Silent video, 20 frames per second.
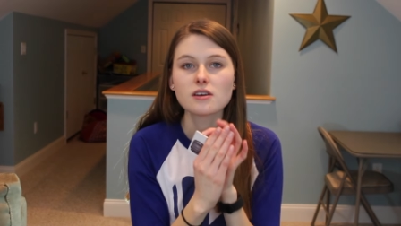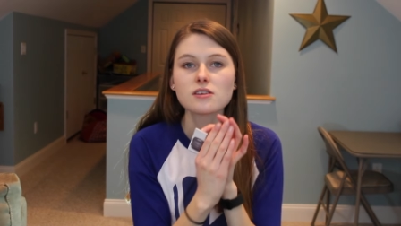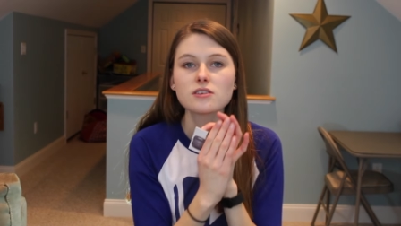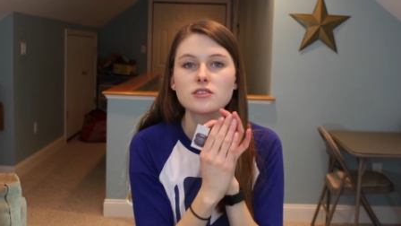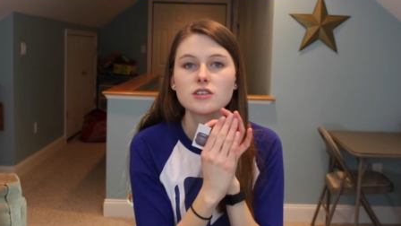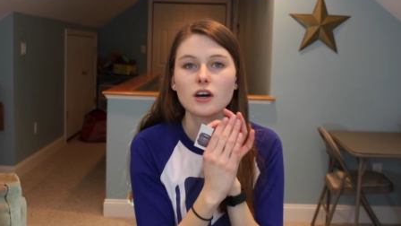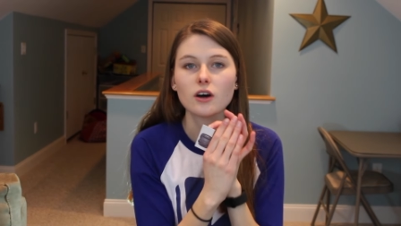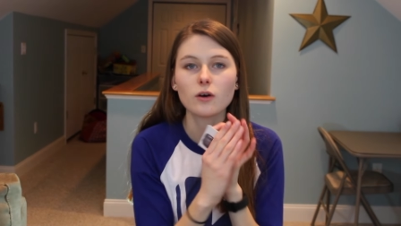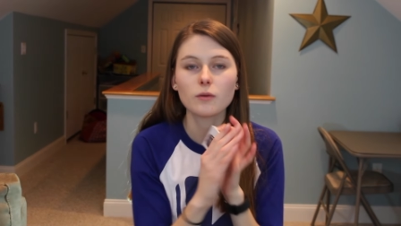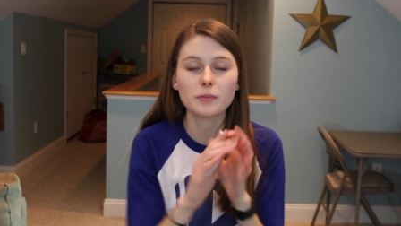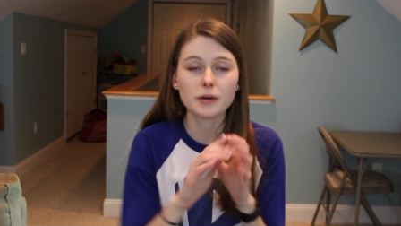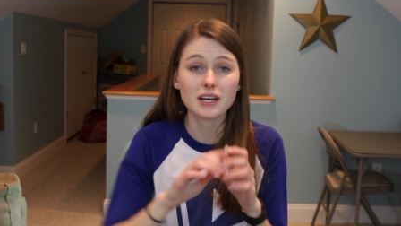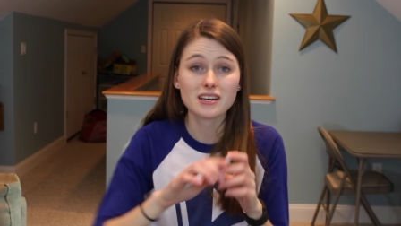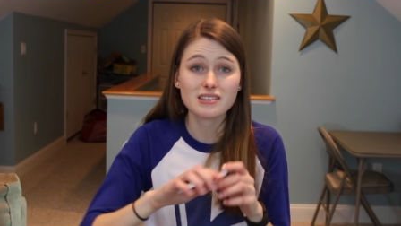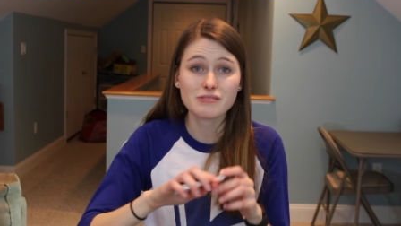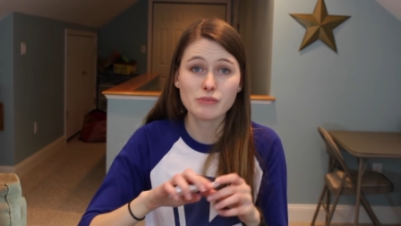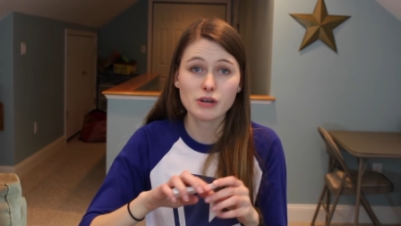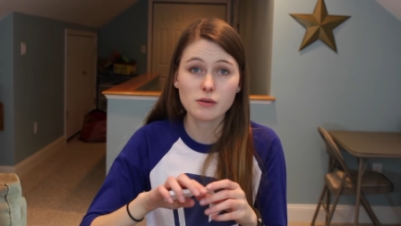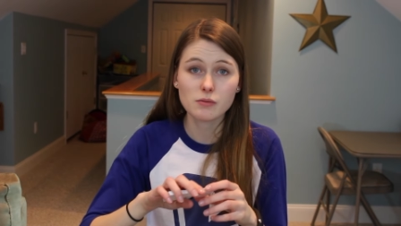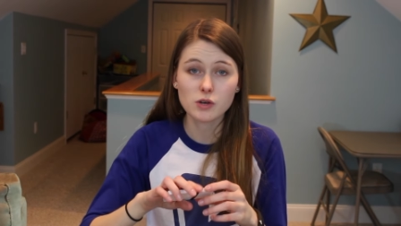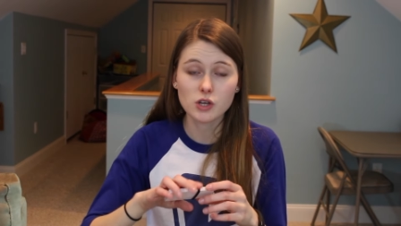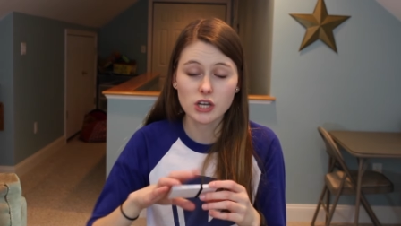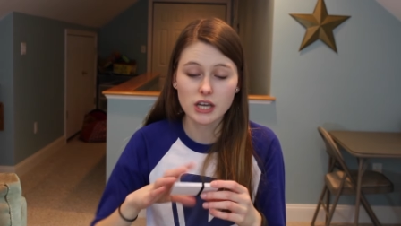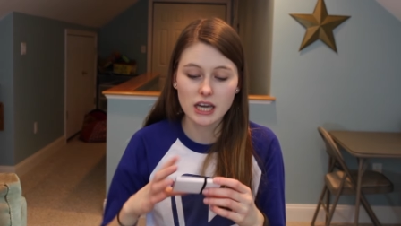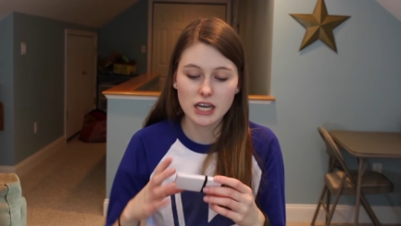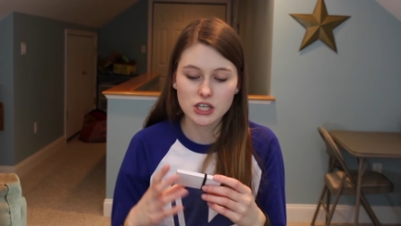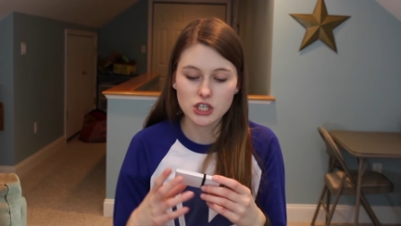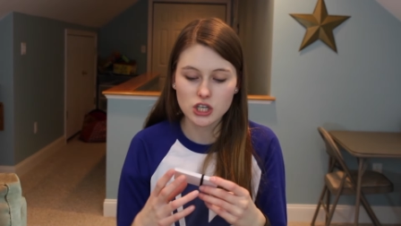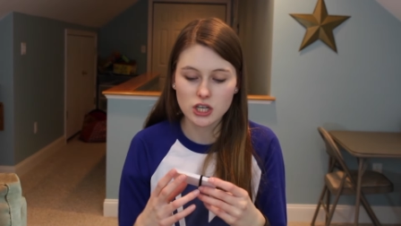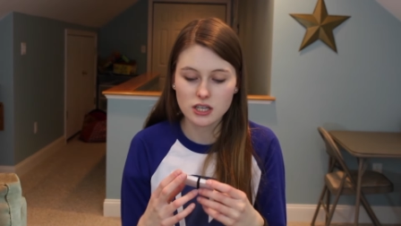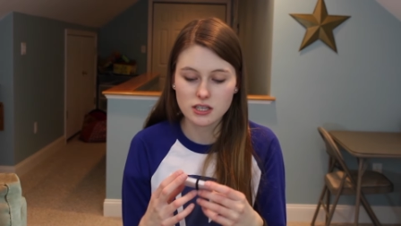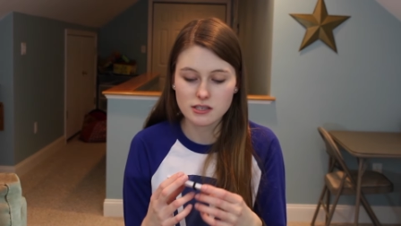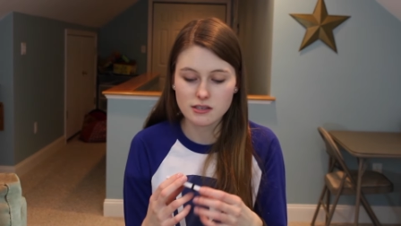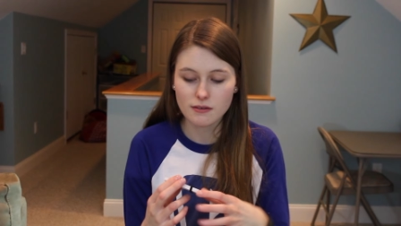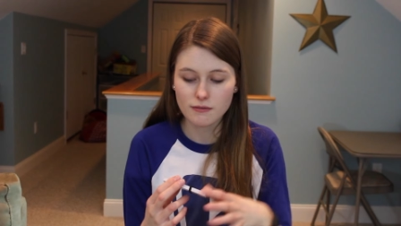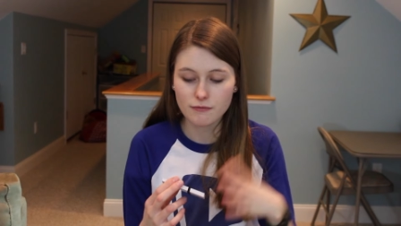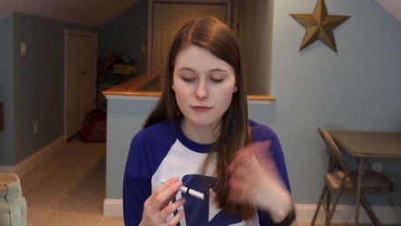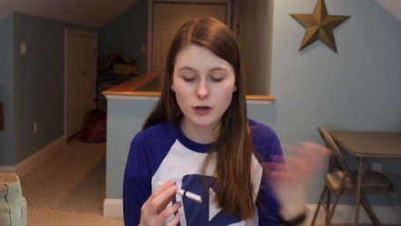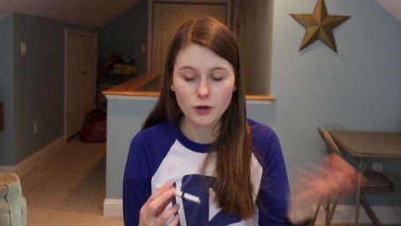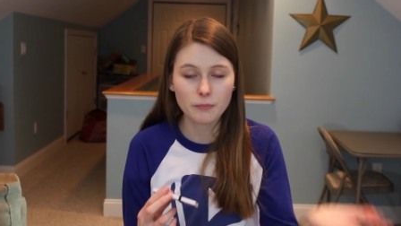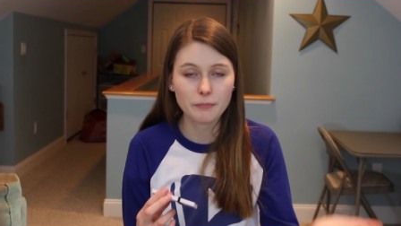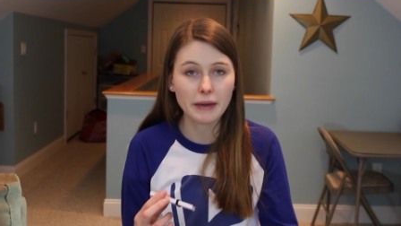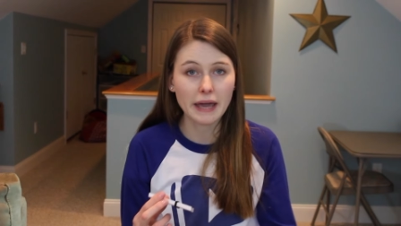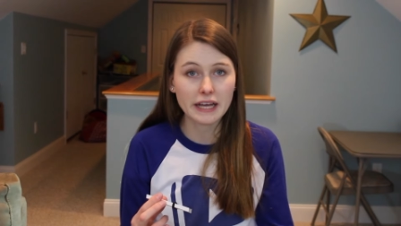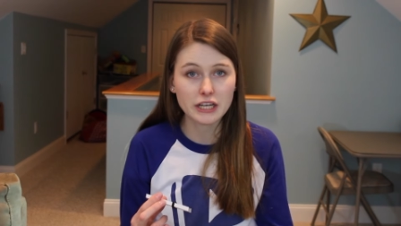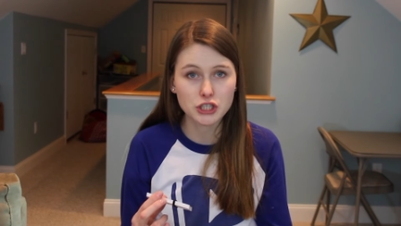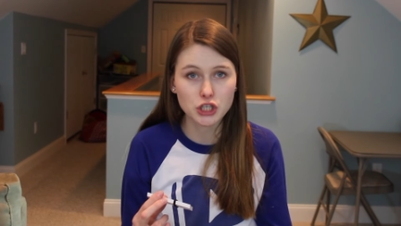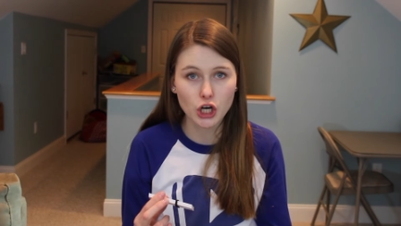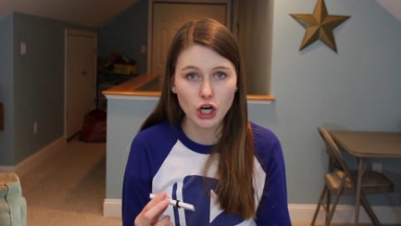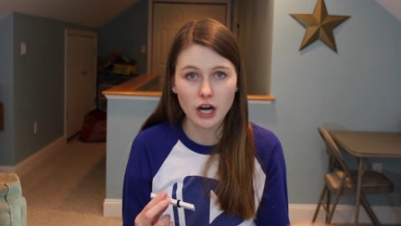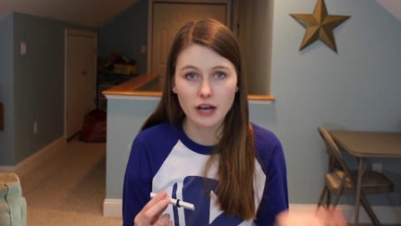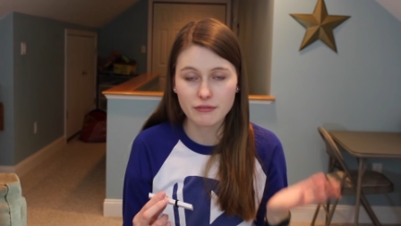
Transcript: So because I'm a communications film major,